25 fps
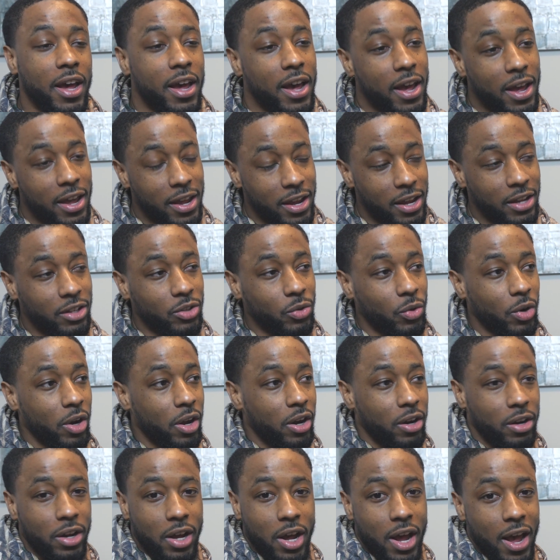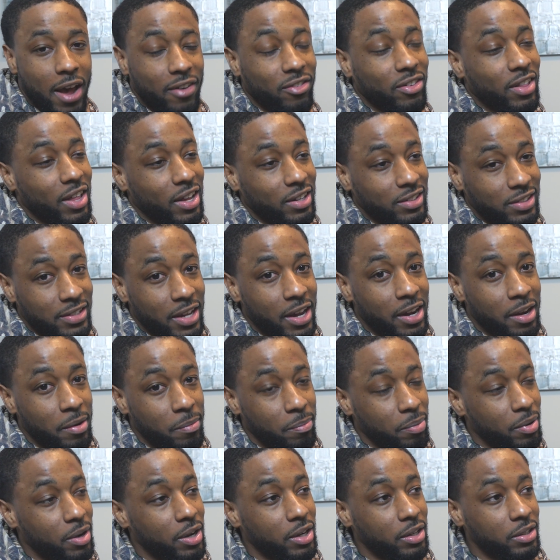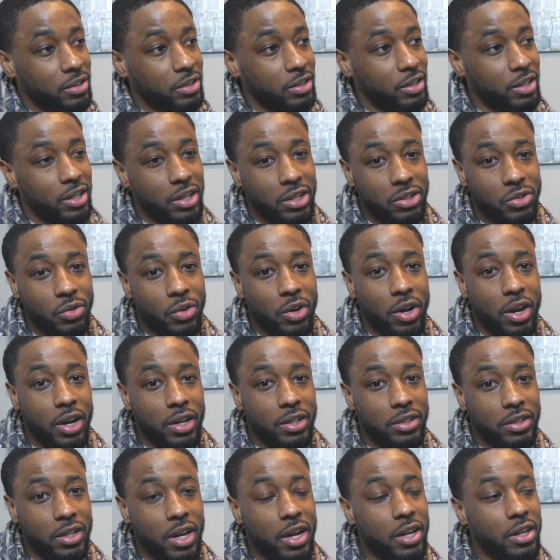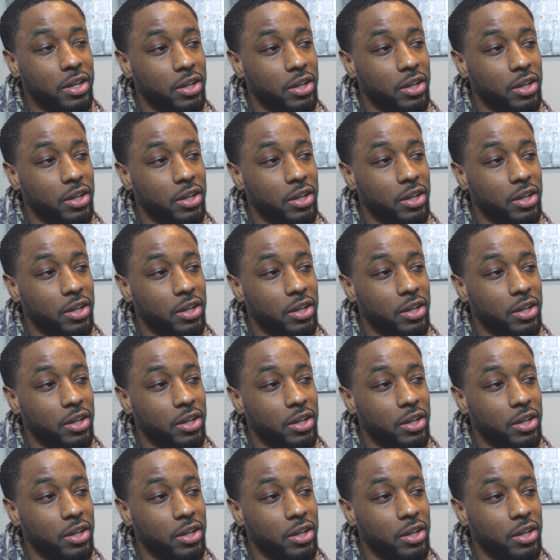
Israel, after that second punch, Israel Adesanya